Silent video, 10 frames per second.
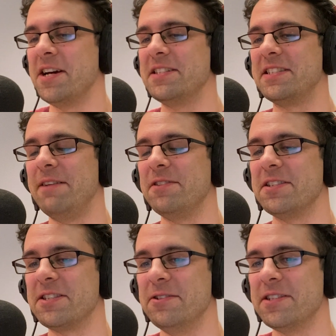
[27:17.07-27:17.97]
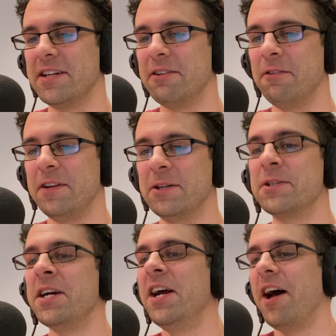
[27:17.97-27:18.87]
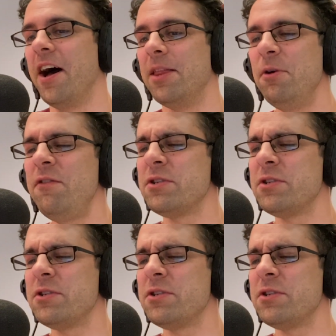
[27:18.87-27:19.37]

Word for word: Stephen de Souza revealed the movie